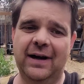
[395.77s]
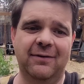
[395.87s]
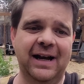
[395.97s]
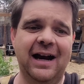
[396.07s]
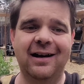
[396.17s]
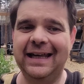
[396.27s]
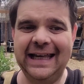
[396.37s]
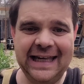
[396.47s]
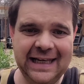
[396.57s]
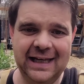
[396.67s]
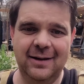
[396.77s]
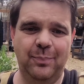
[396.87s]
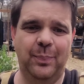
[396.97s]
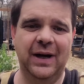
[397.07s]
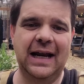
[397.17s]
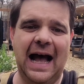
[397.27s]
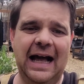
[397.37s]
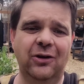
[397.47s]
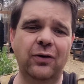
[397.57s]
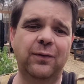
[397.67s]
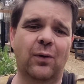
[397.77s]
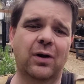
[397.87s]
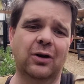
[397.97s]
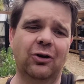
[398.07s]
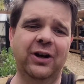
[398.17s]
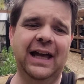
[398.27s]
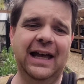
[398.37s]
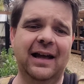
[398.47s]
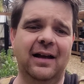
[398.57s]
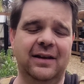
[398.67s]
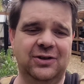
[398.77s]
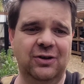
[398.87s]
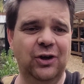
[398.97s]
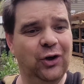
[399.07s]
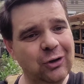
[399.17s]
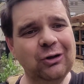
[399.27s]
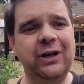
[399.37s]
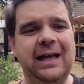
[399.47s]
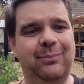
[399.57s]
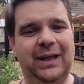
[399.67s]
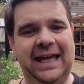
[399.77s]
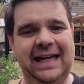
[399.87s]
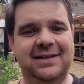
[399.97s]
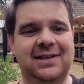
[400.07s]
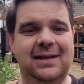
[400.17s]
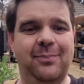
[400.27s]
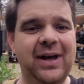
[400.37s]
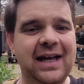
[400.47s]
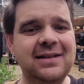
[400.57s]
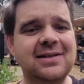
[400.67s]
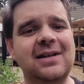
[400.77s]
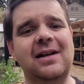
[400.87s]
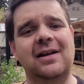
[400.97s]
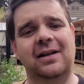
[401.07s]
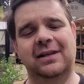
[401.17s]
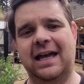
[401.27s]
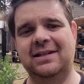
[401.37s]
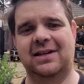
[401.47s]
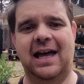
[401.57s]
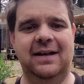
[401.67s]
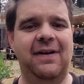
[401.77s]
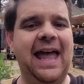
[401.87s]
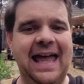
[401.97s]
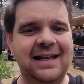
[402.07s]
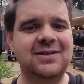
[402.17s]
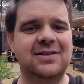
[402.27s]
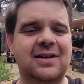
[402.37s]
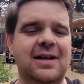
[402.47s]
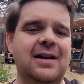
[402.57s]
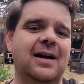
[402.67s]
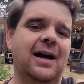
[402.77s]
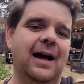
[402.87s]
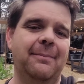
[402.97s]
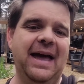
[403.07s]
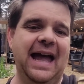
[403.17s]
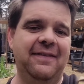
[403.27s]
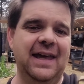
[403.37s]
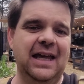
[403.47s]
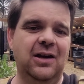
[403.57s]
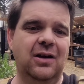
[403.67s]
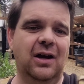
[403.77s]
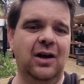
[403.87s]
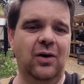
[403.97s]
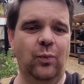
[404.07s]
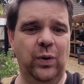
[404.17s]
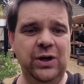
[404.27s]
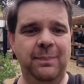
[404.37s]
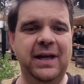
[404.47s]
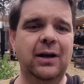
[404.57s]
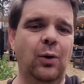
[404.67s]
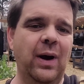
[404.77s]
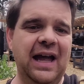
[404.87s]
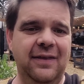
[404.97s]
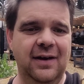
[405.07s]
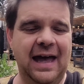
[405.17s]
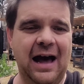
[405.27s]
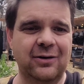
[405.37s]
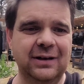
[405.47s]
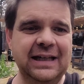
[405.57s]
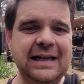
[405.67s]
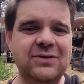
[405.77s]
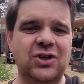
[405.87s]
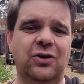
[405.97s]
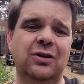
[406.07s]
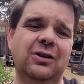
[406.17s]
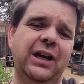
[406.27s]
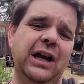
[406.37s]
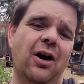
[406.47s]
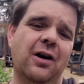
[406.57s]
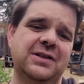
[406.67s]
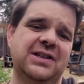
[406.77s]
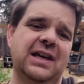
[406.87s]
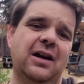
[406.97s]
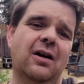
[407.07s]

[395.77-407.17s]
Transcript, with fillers: ever care to eat it. But I look forward to looking to the good-looking plants in the beds, nice kind of heads. Um, and then when you peel away the outer leaves, the good looking hearts that